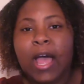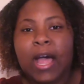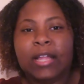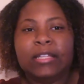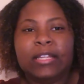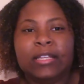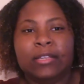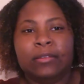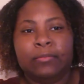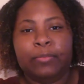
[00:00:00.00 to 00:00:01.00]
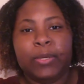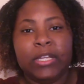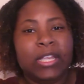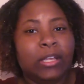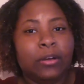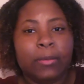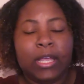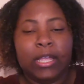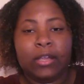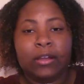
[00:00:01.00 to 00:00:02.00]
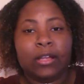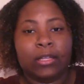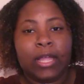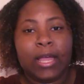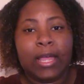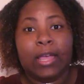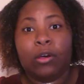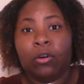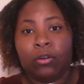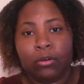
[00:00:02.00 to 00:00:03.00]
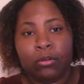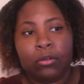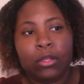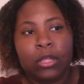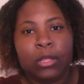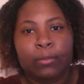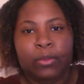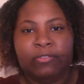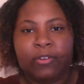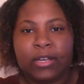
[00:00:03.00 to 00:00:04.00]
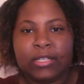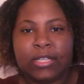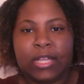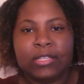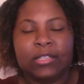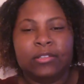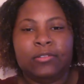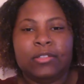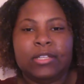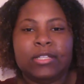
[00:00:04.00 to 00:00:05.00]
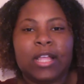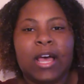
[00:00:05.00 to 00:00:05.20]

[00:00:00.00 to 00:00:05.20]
I didn't put heat on my hair a lot at all before I decided to do this.